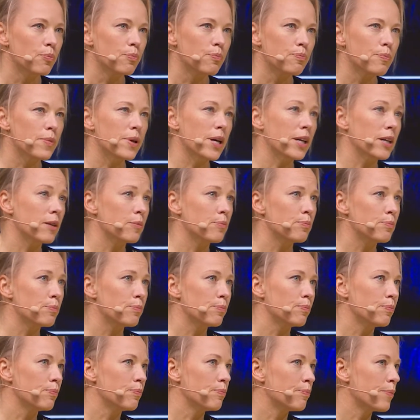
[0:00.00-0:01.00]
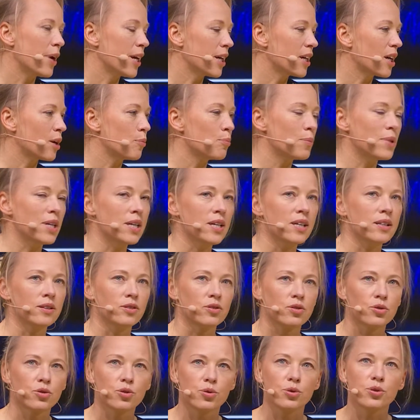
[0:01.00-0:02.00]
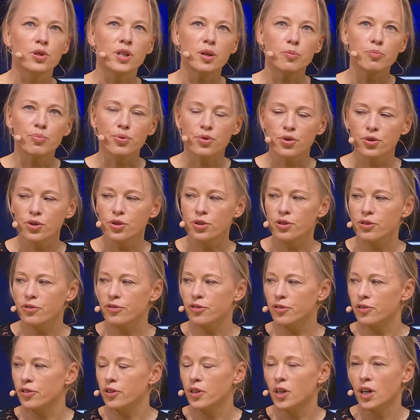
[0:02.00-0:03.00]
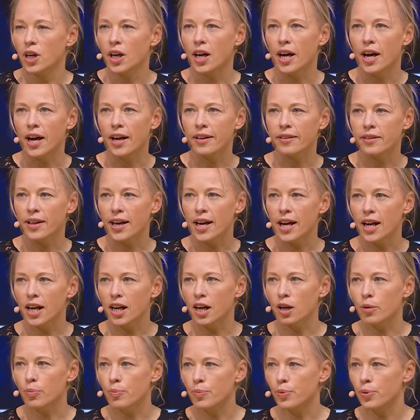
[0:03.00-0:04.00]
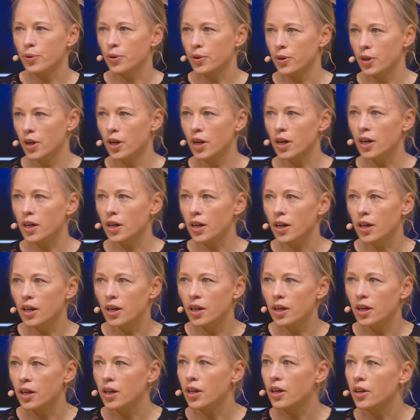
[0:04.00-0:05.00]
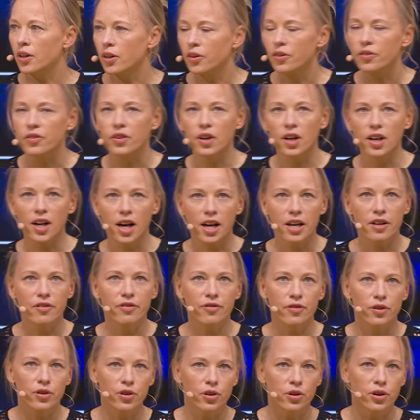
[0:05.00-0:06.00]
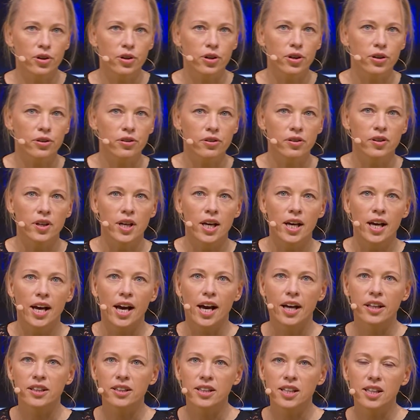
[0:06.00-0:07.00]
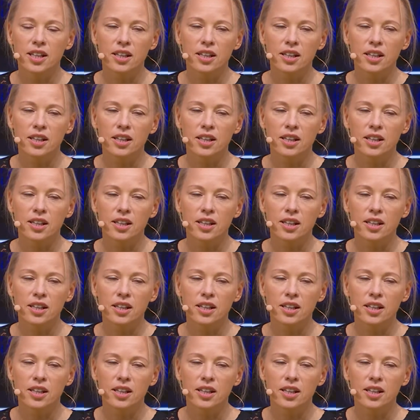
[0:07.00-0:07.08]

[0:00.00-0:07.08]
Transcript: make a mean to improve and help the life on Earth and